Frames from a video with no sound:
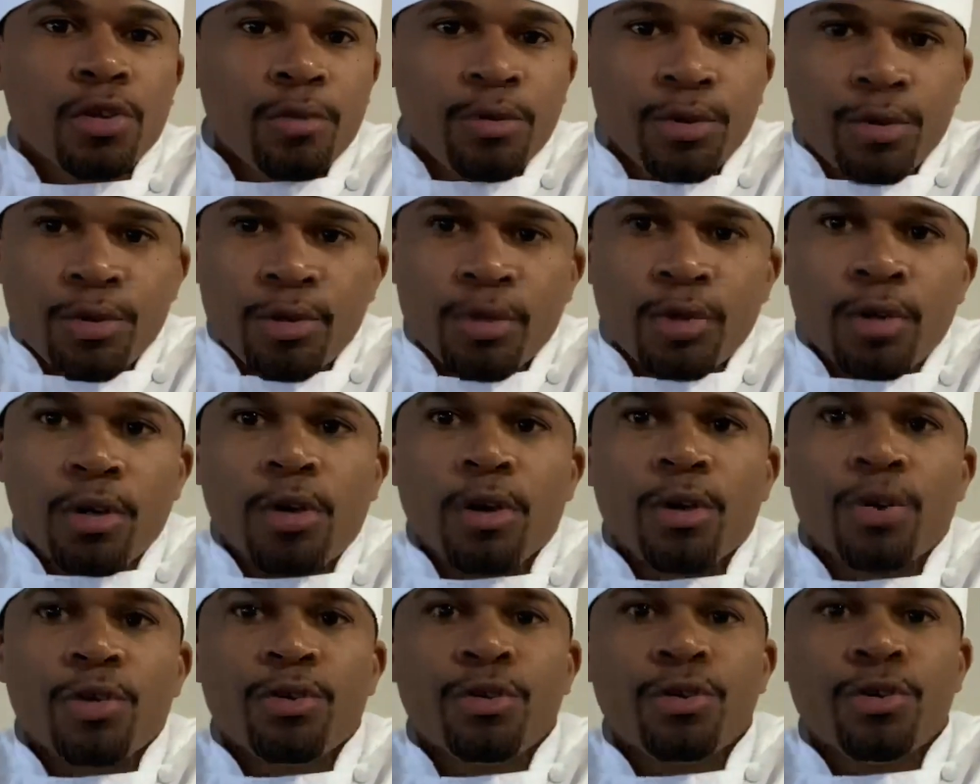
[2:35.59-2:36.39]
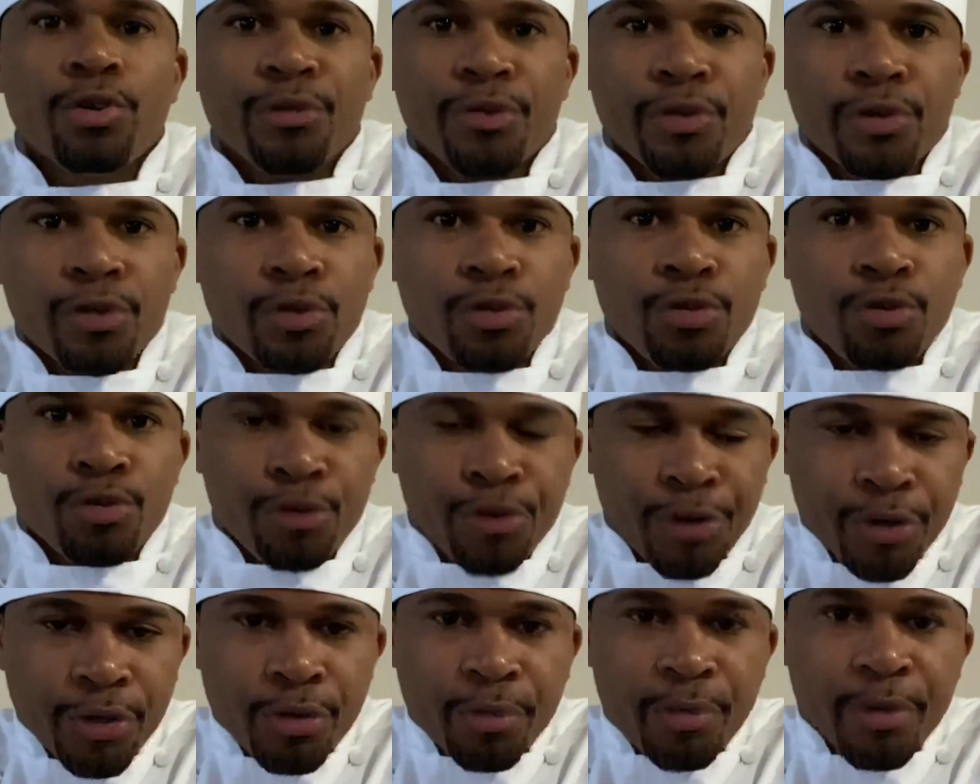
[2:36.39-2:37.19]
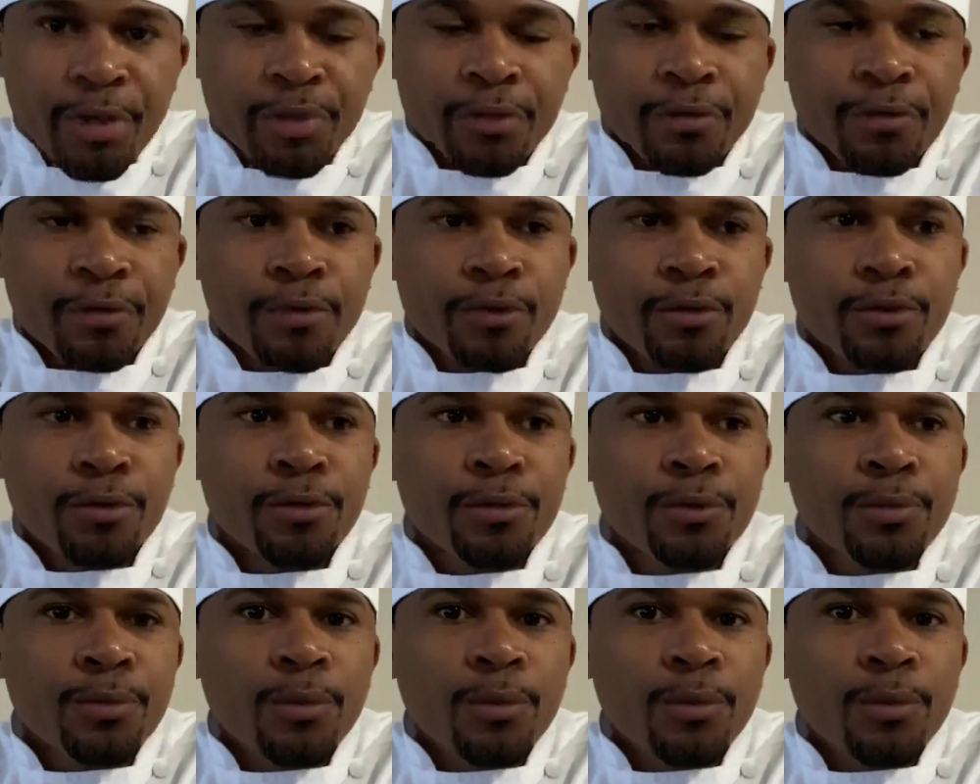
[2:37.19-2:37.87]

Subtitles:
you took the order, you're ready to make your food,